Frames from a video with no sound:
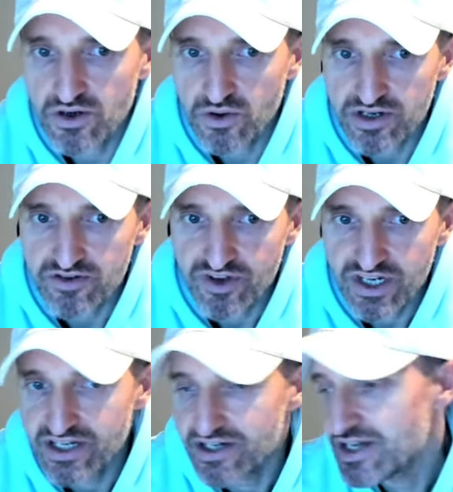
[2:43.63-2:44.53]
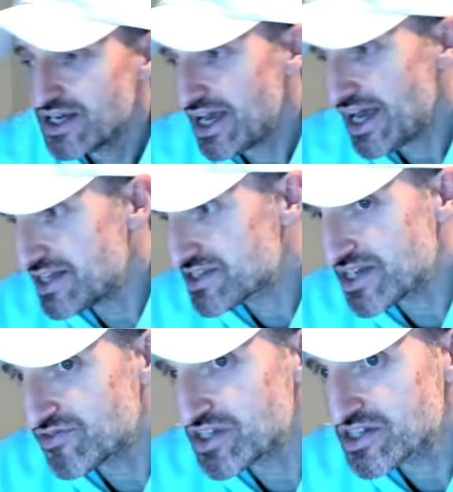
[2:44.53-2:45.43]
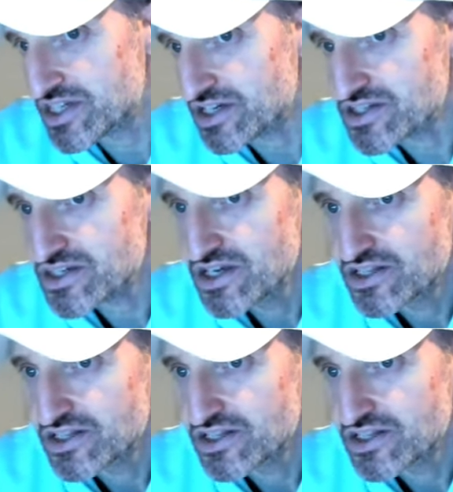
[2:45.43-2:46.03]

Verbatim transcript: on Nvidia, eight seventy-six.